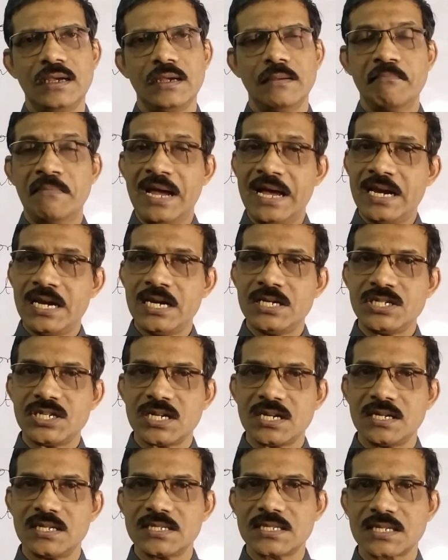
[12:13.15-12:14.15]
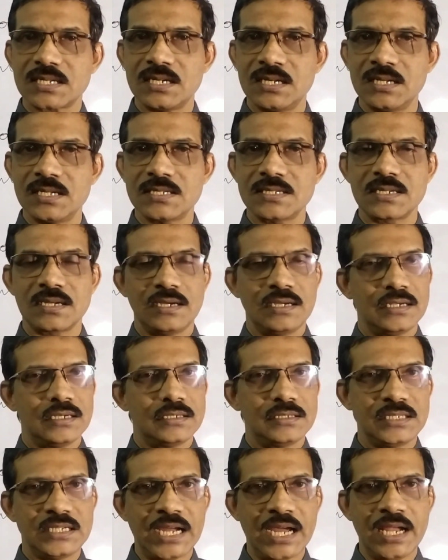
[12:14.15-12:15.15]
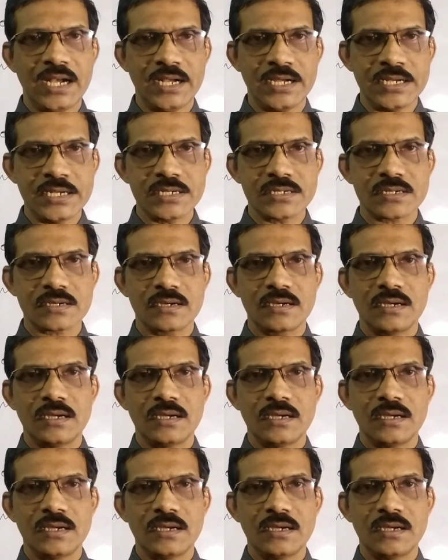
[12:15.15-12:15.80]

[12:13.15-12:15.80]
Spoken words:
managerial skills, talent,